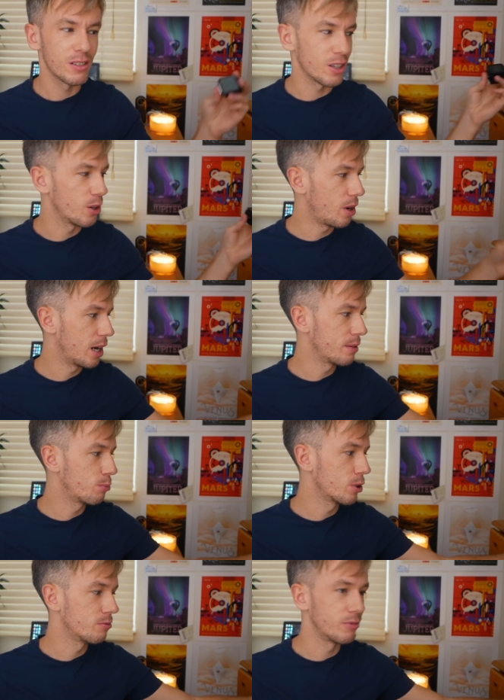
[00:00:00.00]
so I
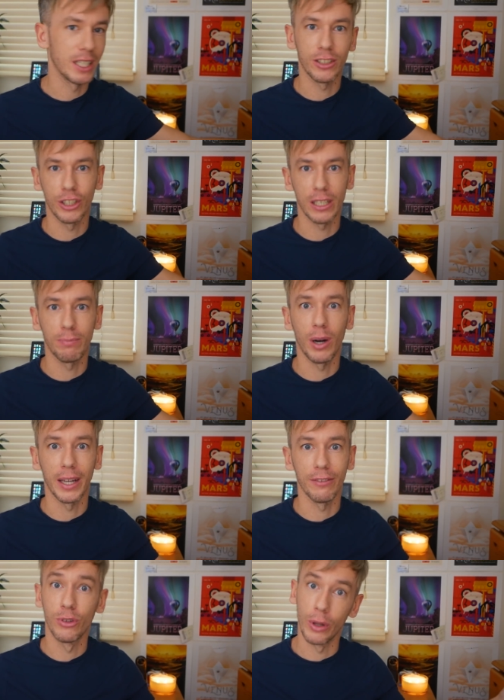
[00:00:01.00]
wouldn't really suggest
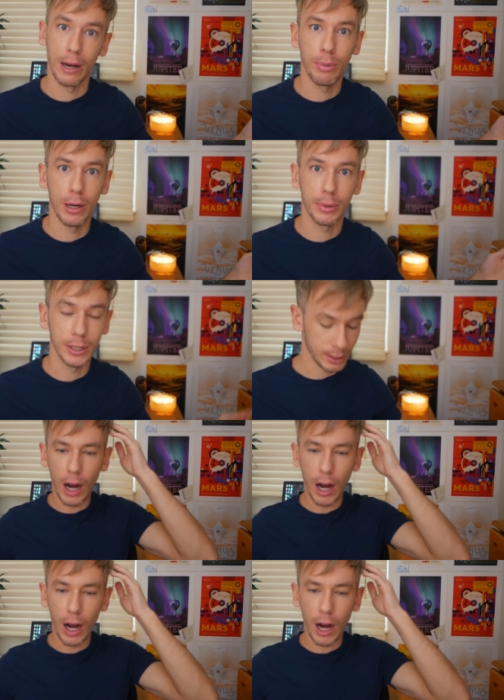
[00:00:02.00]
buying it for that purpose.